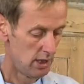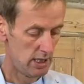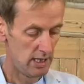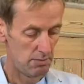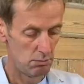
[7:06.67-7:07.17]

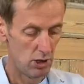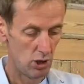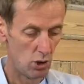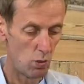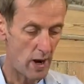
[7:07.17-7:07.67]

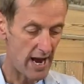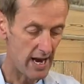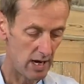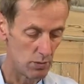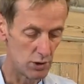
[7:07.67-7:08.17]
way,
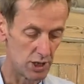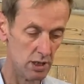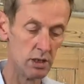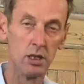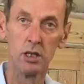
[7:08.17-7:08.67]
I would
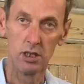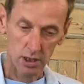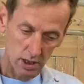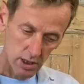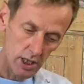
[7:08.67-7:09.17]

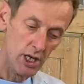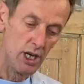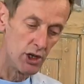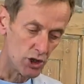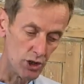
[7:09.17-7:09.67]

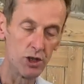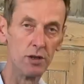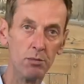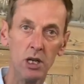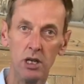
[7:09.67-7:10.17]
urge you
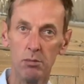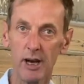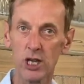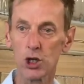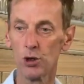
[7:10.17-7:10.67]
to
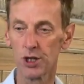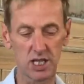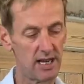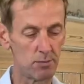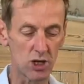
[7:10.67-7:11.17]
make sure the
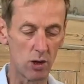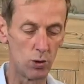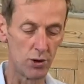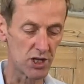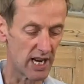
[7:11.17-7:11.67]
stems go
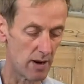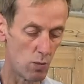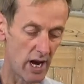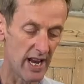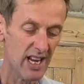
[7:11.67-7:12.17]
all the same
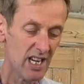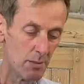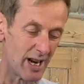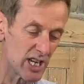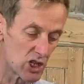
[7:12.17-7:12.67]
way.
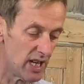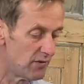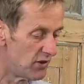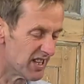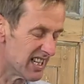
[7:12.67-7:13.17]
But actually
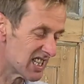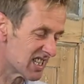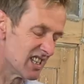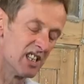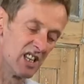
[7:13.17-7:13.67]
for
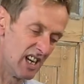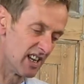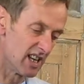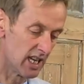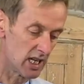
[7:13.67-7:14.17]
this, I
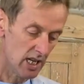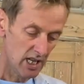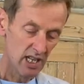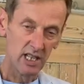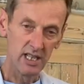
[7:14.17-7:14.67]
think,
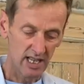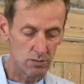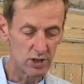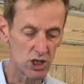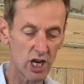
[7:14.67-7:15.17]
yeah,
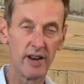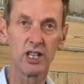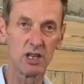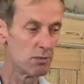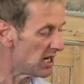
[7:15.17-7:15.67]
we're showing
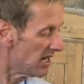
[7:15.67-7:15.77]
something